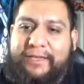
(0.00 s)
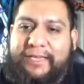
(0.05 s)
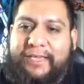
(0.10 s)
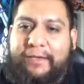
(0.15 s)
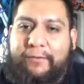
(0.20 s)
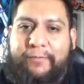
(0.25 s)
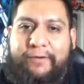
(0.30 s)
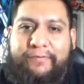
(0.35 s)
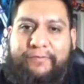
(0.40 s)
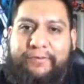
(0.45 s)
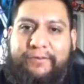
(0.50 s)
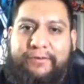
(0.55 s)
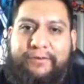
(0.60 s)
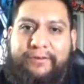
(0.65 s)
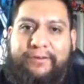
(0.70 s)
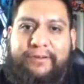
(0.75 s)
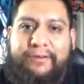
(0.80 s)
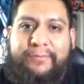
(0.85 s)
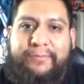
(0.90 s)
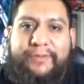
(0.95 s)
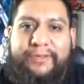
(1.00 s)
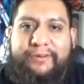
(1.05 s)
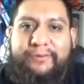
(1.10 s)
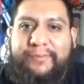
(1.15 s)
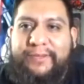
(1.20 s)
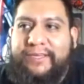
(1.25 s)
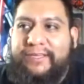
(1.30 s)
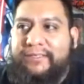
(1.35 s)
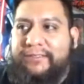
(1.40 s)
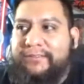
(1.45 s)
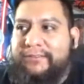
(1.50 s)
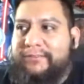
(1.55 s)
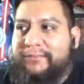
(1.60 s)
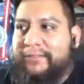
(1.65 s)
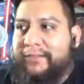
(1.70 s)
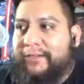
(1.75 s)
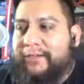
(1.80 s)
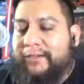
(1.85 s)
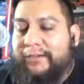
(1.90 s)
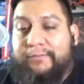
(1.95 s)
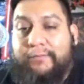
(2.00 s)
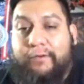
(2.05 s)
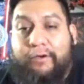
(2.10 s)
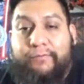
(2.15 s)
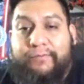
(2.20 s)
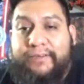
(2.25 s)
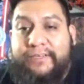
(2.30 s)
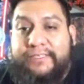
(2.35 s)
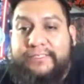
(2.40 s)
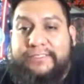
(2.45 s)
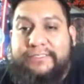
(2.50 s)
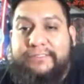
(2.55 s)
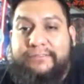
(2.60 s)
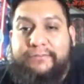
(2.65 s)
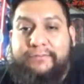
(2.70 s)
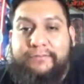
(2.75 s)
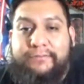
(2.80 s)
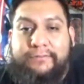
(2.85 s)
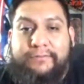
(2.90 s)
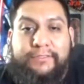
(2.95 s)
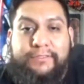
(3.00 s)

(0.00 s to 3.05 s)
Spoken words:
can't wait for you to come here, man. Hopefully it's soon.